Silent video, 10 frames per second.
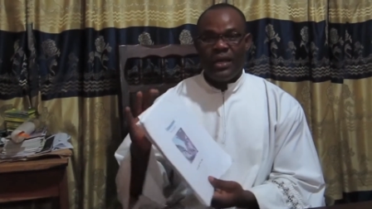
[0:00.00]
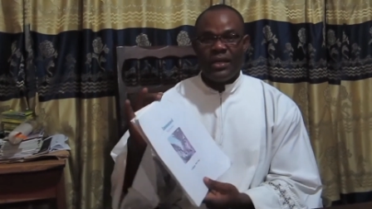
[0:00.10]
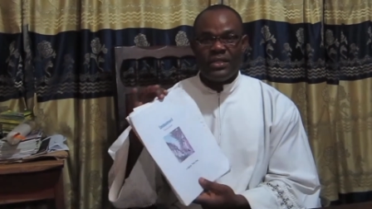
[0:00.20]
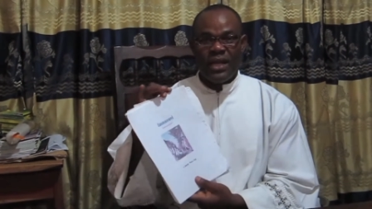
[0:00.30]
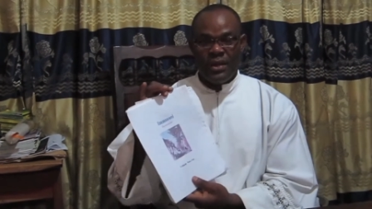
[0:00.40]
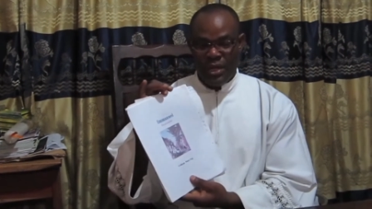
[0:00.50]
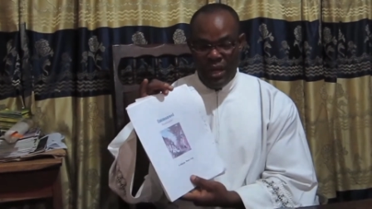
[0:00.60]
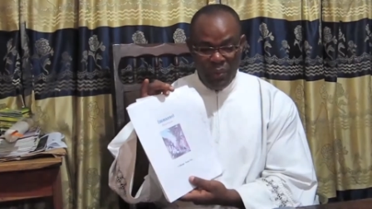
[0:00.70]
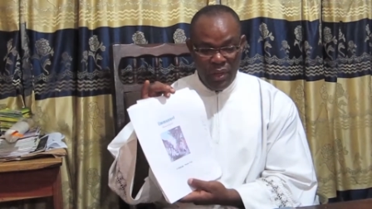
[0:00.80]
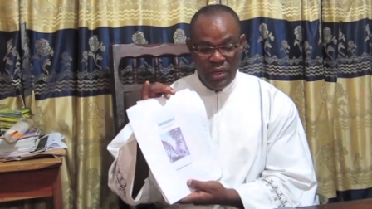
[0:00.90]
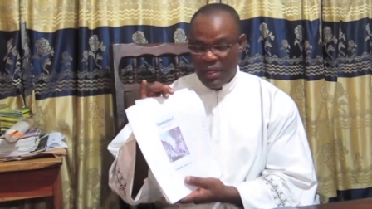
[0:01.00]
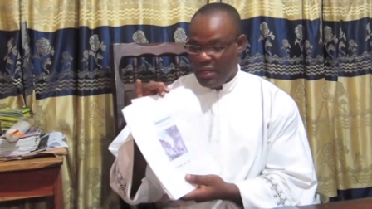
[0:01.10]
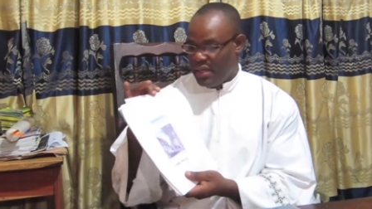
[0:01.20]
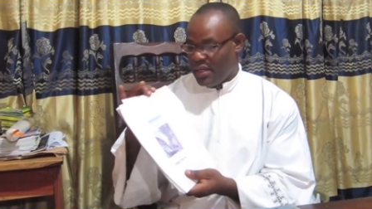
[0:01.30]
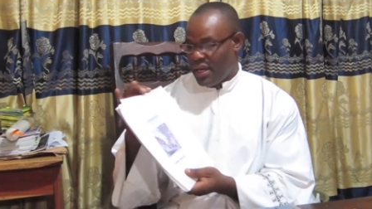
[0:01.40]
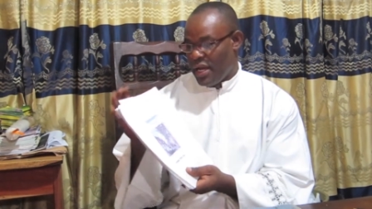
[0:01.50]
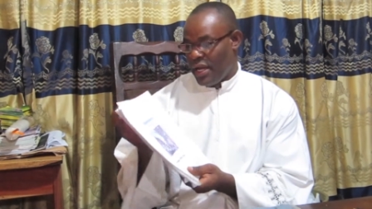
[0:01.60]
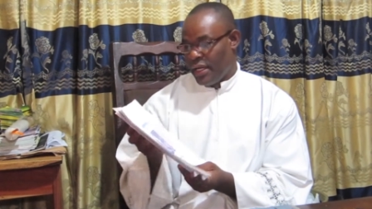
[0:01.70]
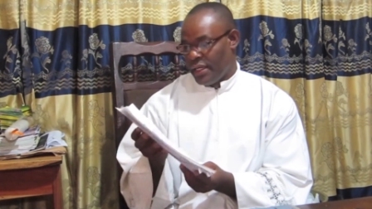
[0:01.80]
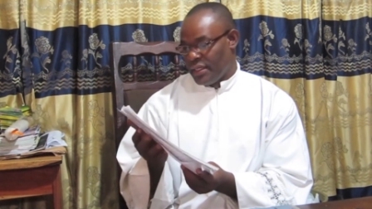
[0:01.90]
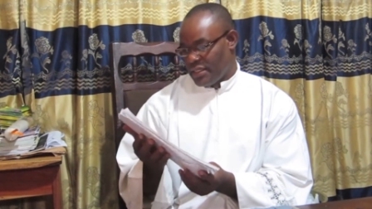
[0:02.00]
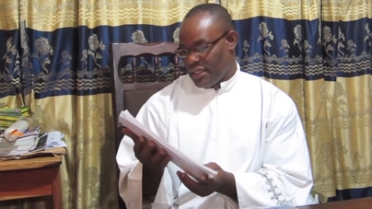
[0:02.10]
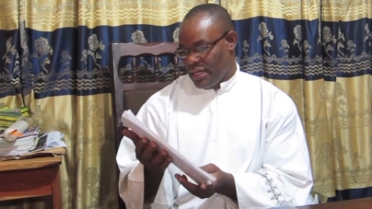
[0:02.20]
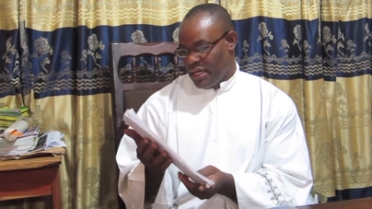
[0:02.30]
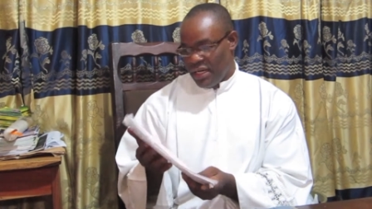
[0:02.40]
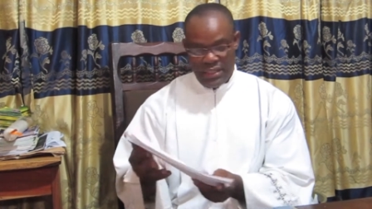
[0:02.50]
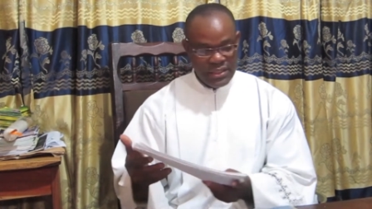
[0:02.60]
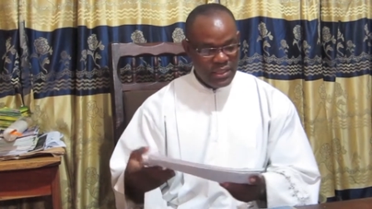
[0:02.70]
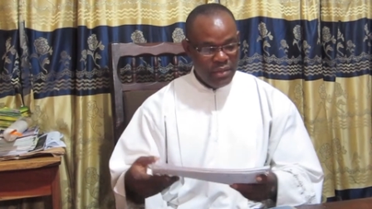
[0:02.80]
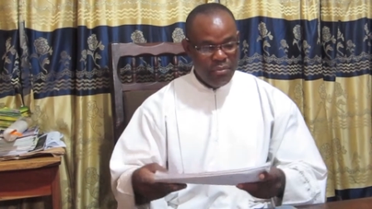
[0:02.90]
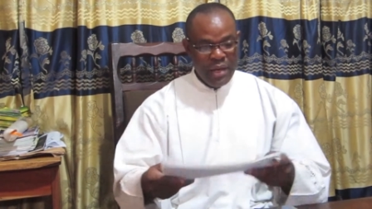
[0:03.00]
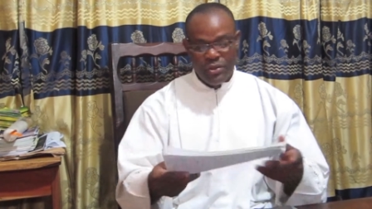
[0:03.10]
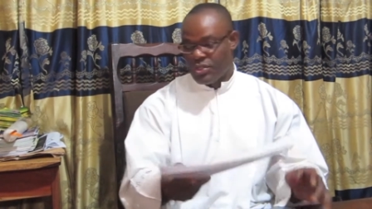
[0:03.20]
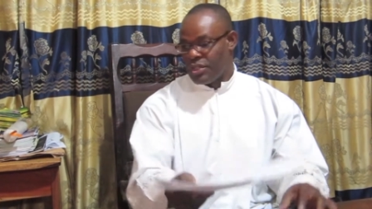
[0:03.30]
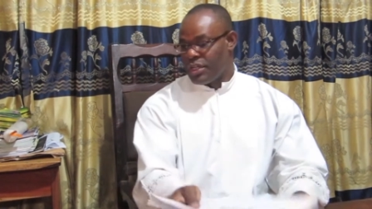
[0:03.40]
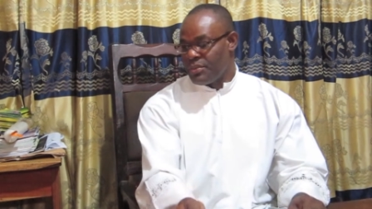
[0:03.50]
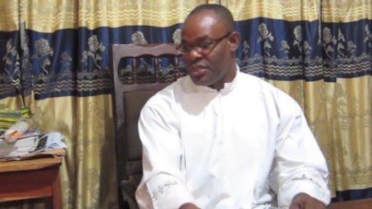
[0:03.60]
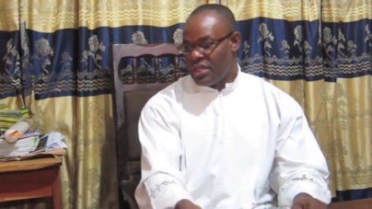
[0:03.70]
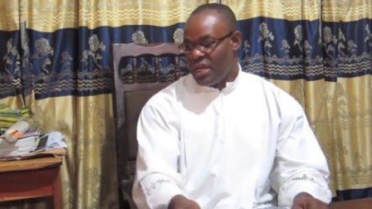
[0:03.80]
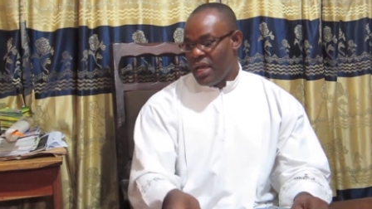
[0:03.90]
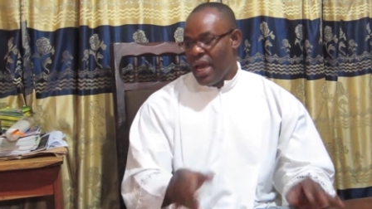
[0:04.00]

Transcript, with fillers: It's another one, and it's a manuscript.